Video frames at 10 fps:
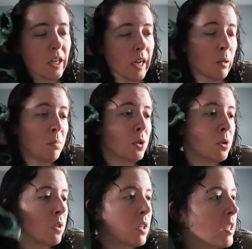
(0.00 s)

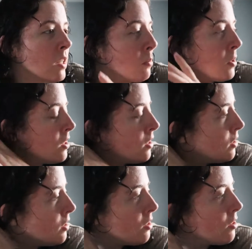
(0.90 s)
amateur I am.
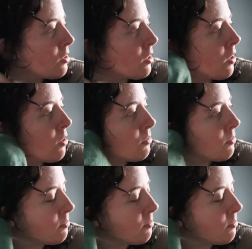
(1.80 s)
So,